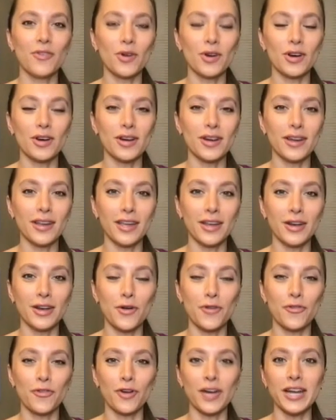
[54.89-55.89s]
for you know
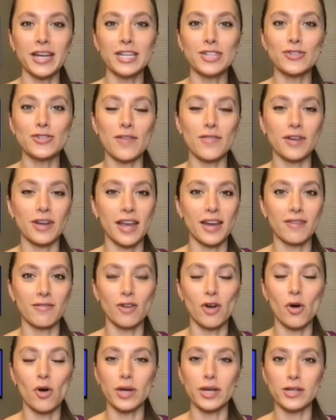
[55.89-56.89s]
for any driver kind of
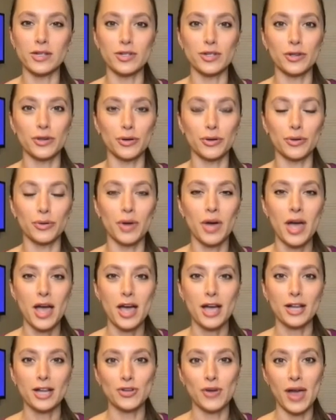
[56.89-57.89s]
going to
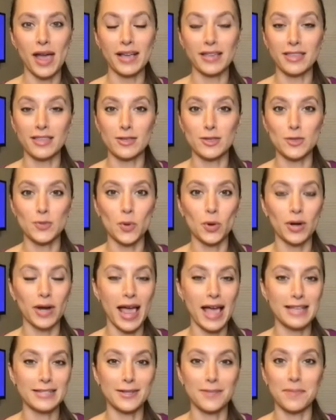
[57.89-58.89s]
a track that the sport
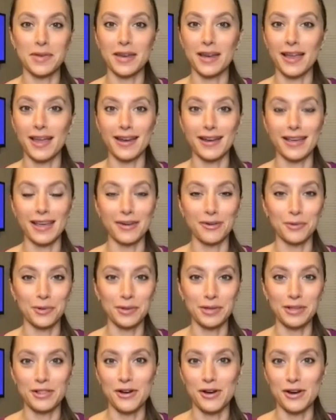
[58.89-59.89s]
hasn't been at in a really